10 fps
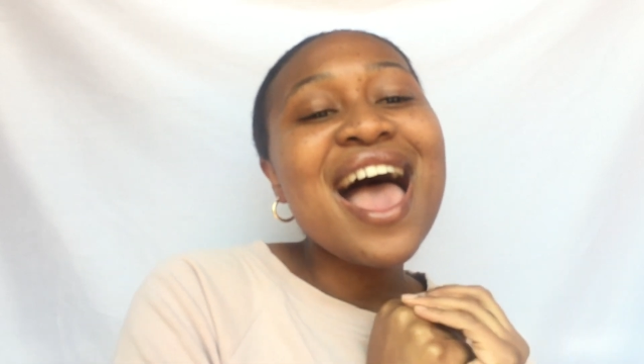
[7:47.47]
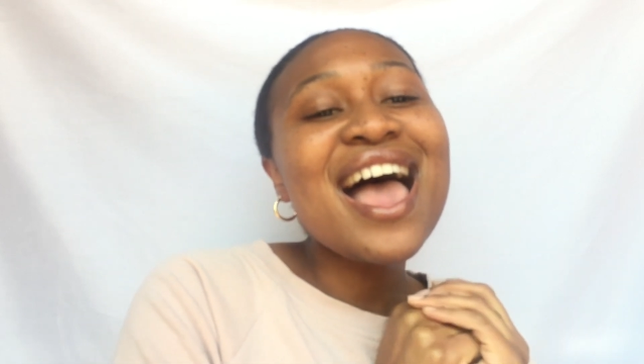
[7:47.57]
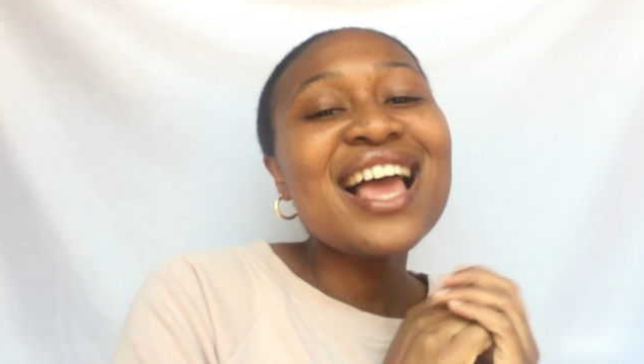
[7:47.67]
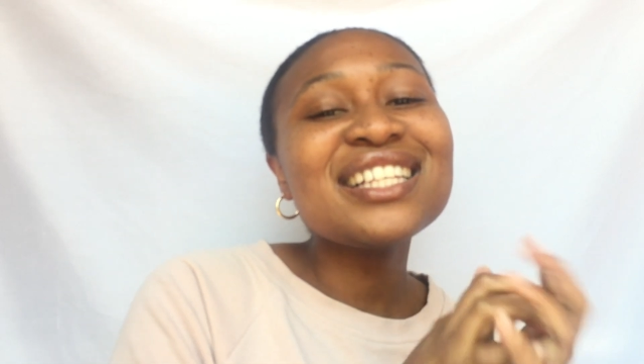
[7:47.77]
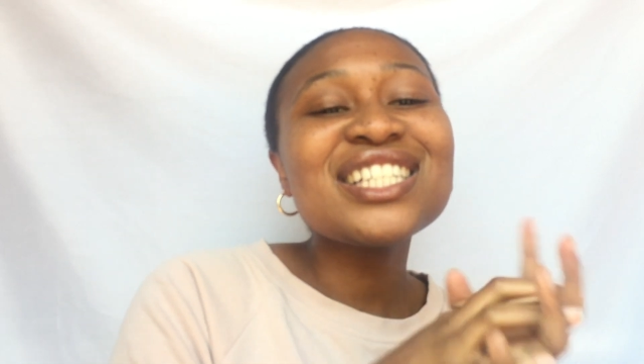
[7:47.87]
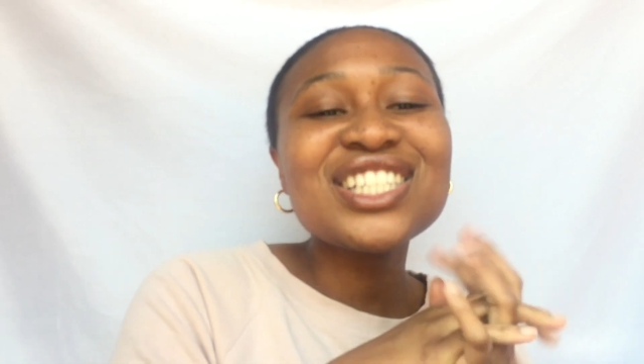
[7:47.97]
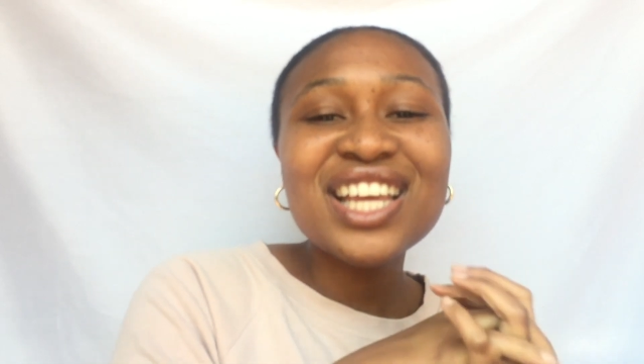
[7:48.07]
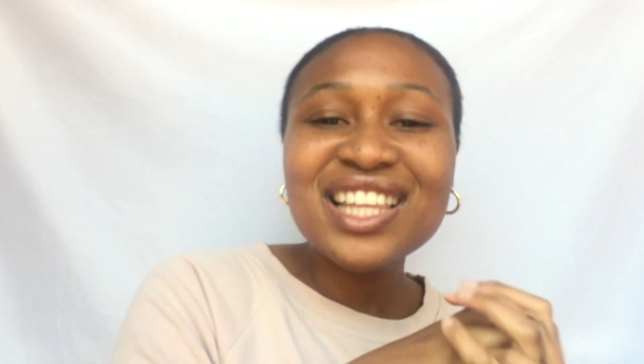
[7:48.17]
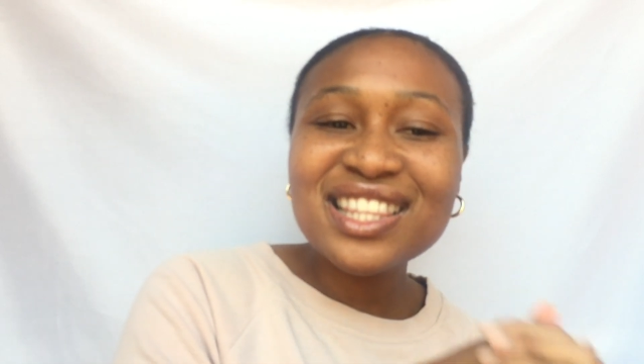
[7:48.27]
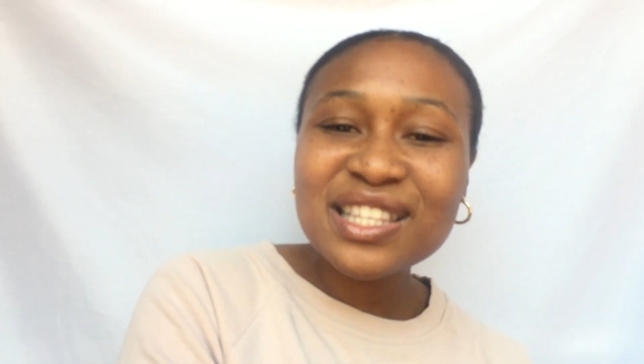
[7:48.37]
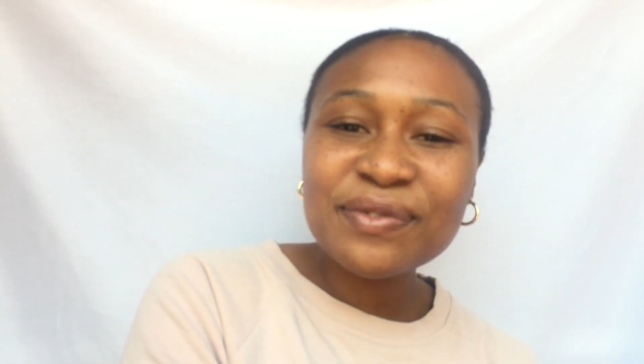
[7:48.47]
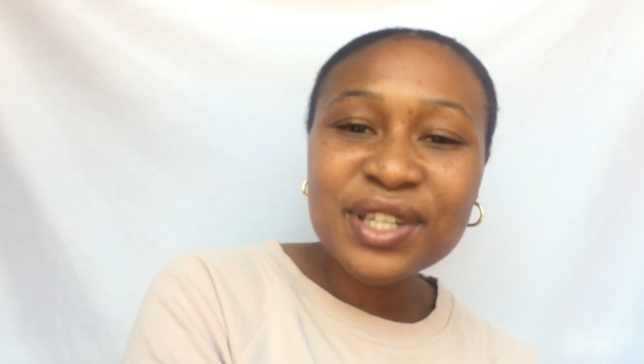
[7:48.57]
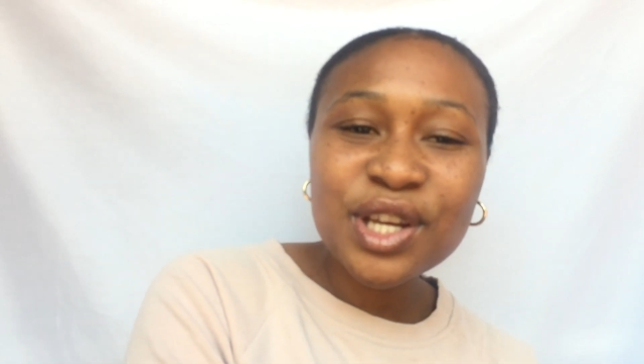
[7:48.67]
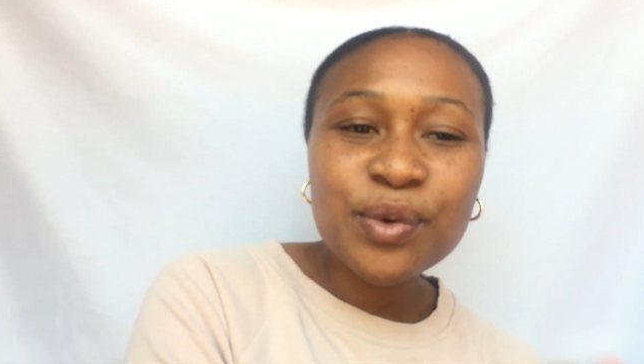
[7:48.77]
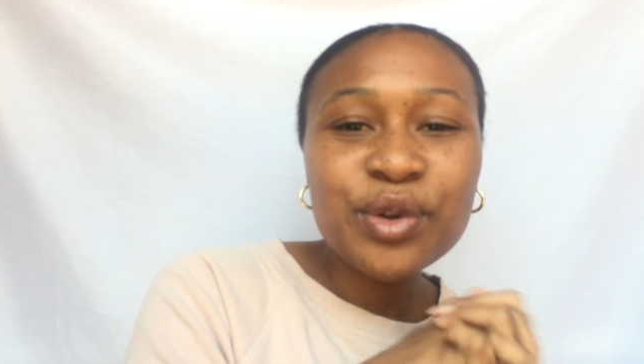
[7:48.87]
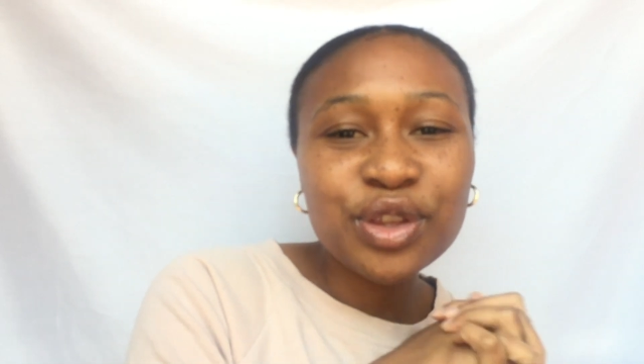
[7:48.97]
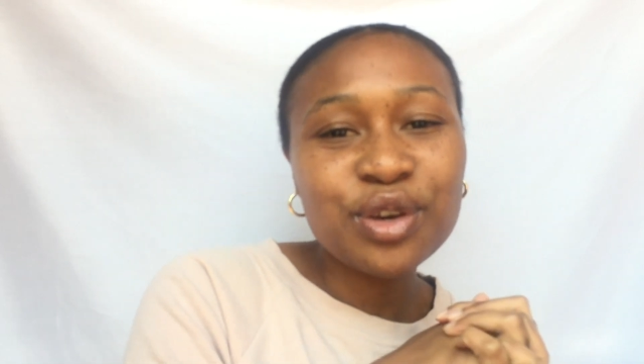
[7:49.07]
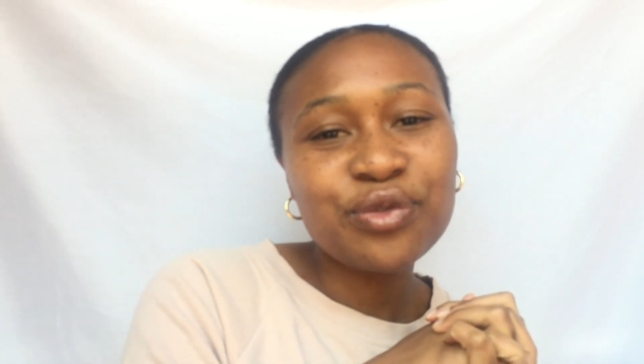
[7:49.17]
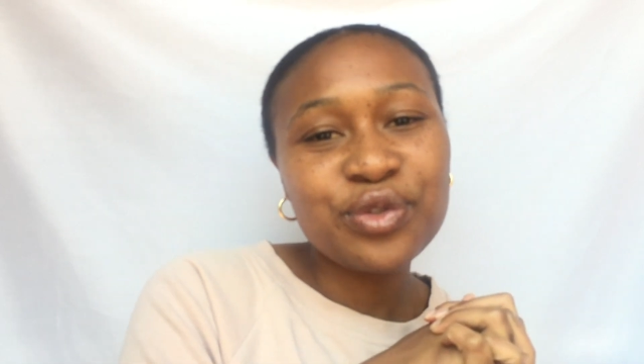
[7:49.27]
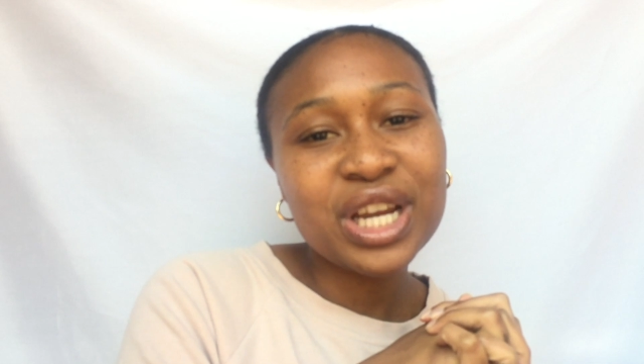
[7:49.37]
and share this video with
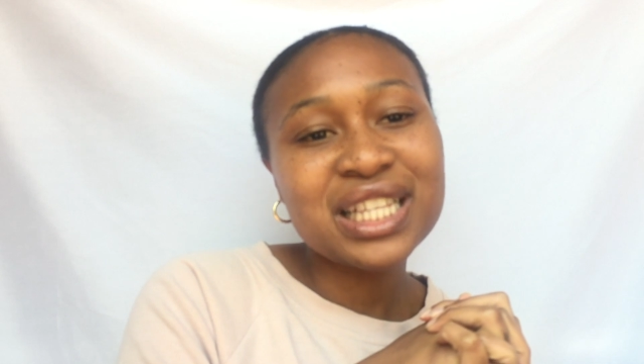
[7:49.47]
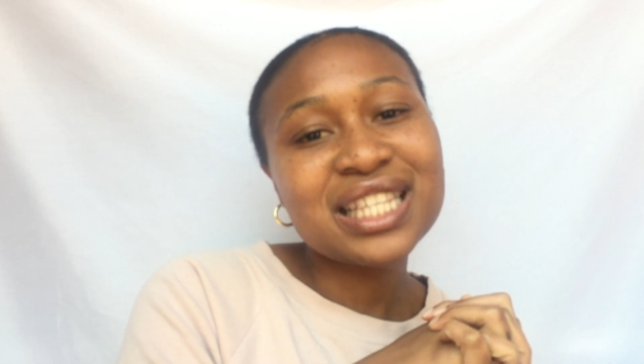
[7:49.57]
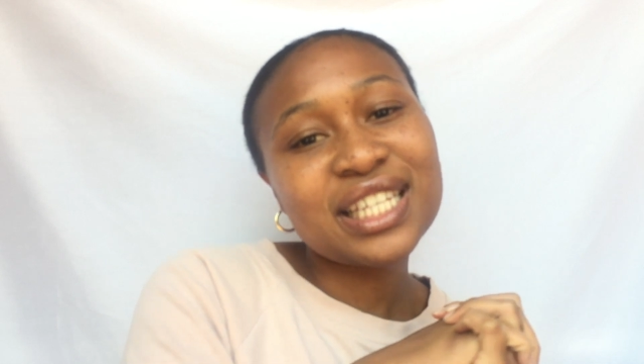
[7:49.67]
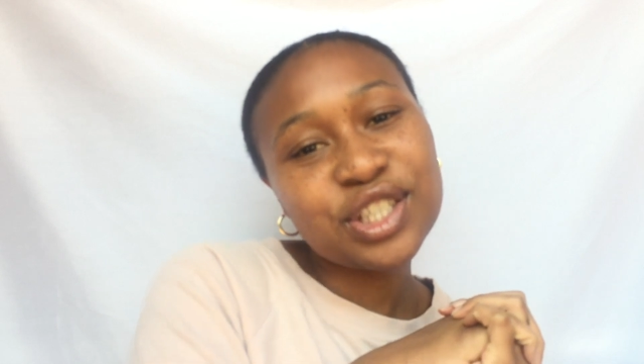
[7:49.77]
your friends.